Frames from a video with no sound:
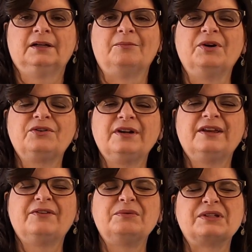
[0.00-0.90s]
I'm wondering
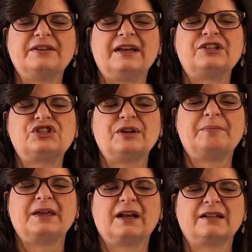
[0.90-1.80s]
if it was on that
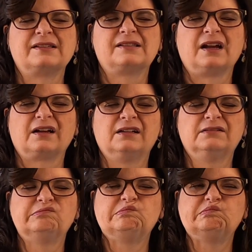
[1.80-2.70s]
ship that got stuck.
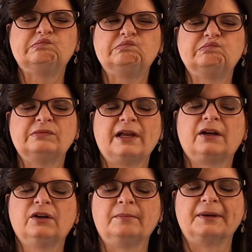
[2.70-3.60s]

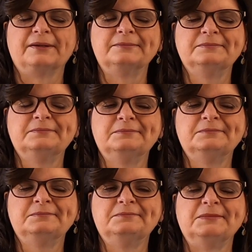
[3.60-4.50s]
It could have been,
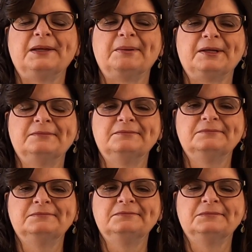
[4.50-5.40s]
maybe.
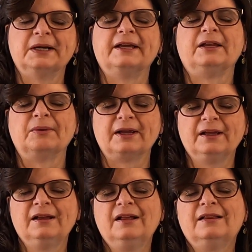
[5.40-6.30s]
Anyway,
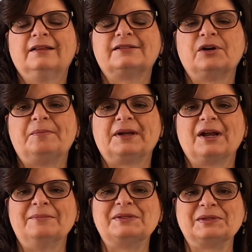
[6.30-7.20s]
let's hope it
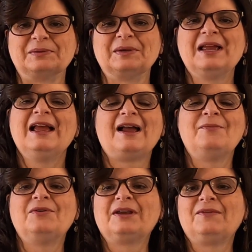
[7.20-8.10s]
comes soon.
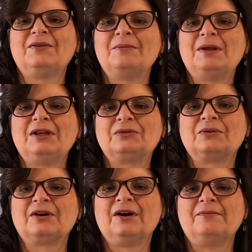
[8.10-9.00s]
I will give you a mini
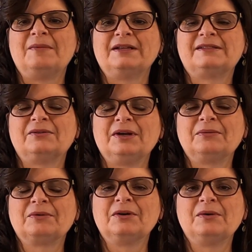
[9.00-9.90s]
tour of my
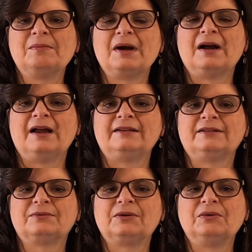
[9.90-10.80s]
sewing room. I
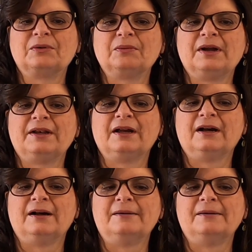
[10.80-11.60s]
did record one.